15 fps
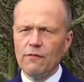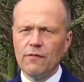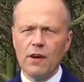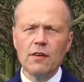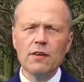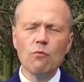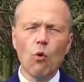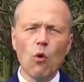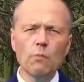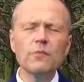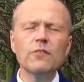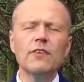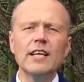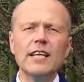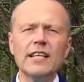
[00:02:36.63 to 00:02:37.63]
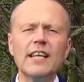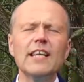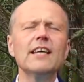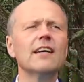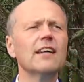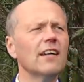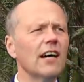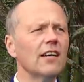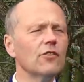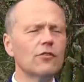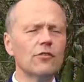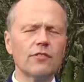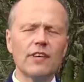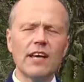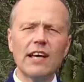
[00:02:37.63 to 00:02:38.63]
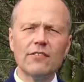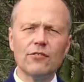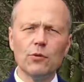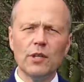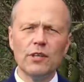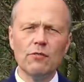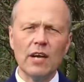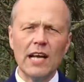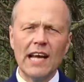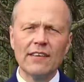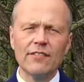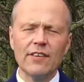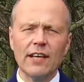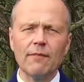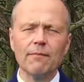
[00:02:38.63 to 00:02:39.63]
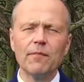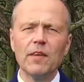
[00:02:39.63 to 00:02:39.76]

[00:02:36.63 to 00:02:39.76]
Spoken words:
a very warm sunny day and you're just casually relaxing.